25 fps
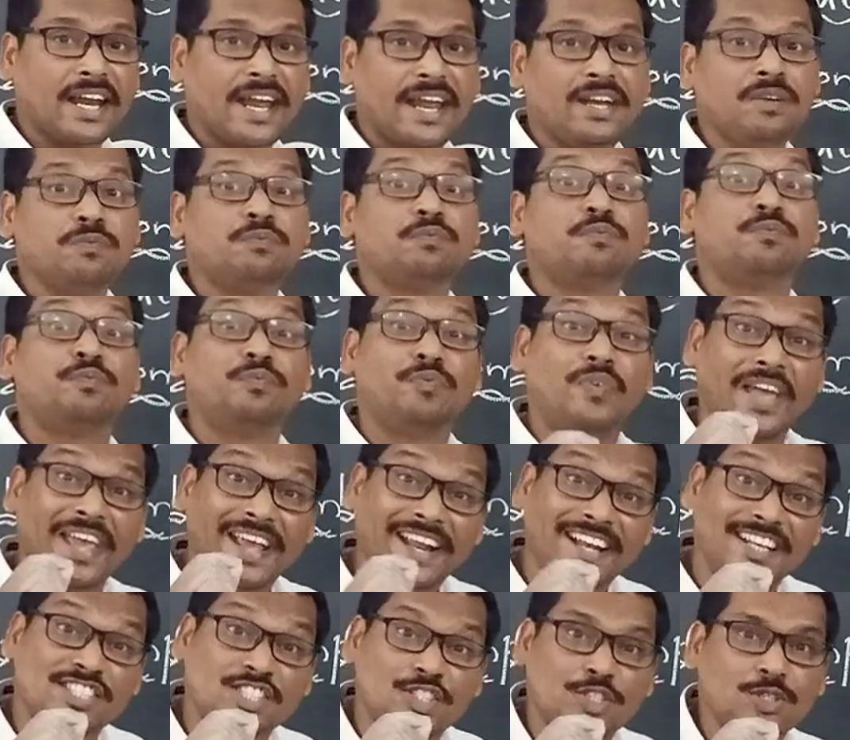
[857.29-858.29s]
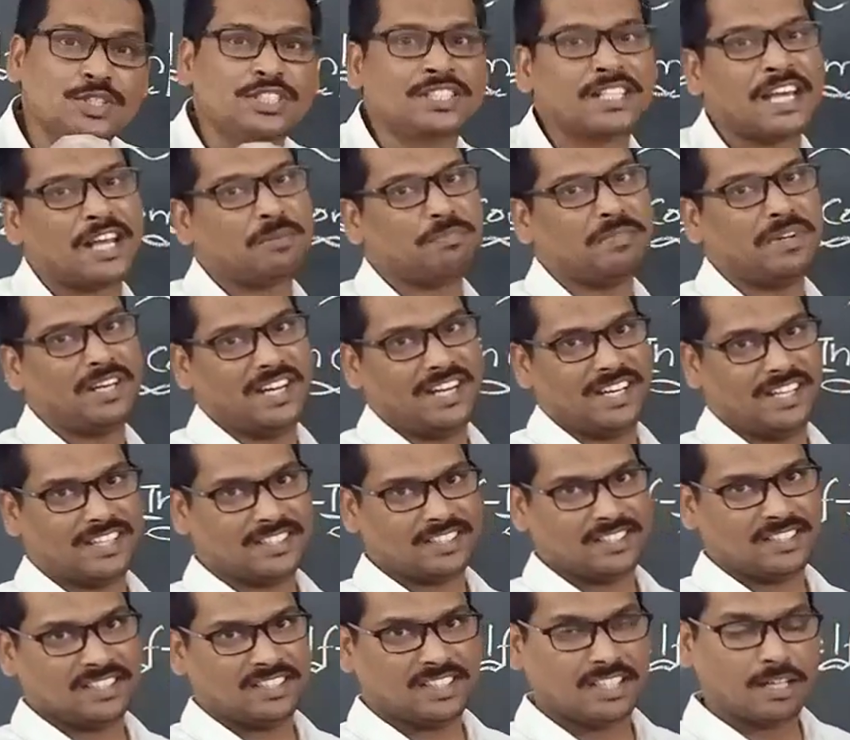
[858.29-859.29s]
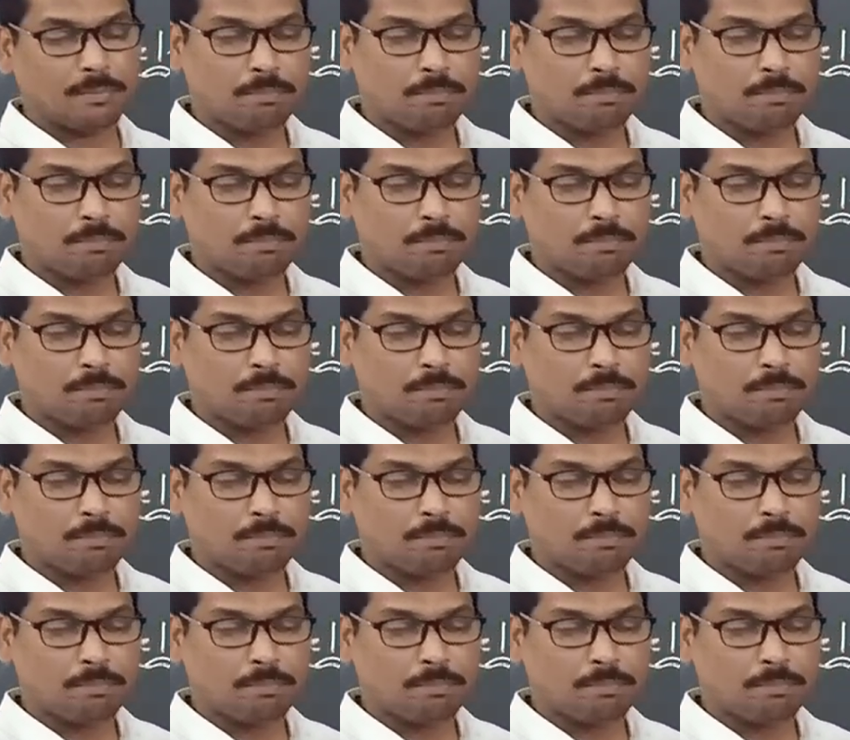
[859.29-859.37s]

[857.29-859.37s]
grain fails to germinate.